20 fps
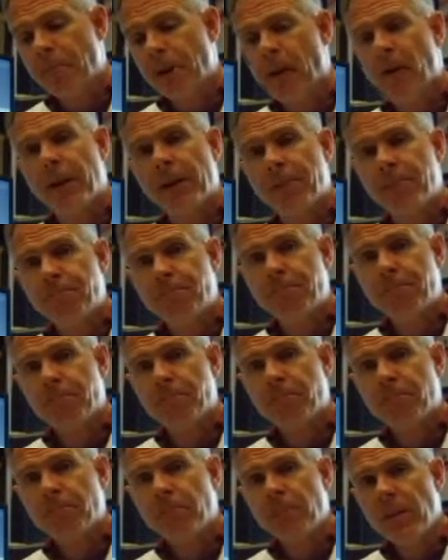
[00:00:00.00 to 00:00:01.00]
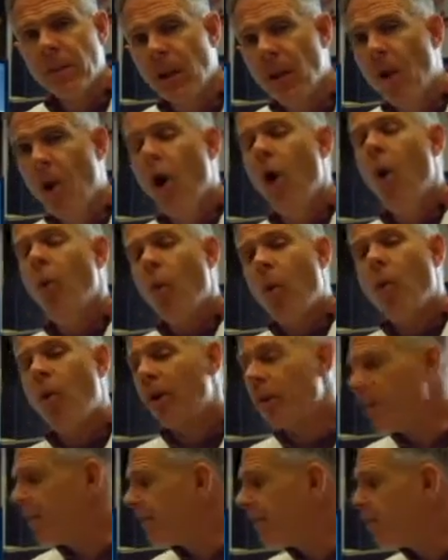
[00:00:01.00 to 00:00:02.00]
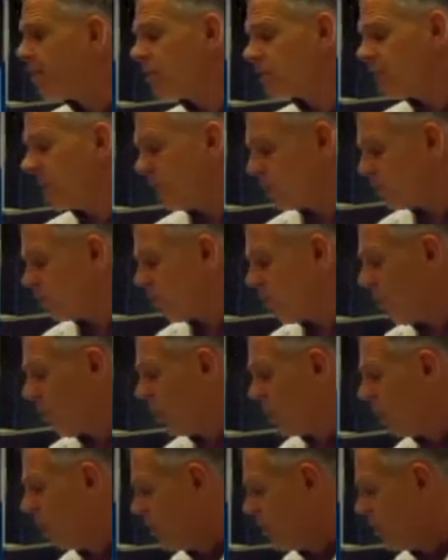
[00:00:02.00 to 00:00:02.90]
All right? Well, one of the first tests we're going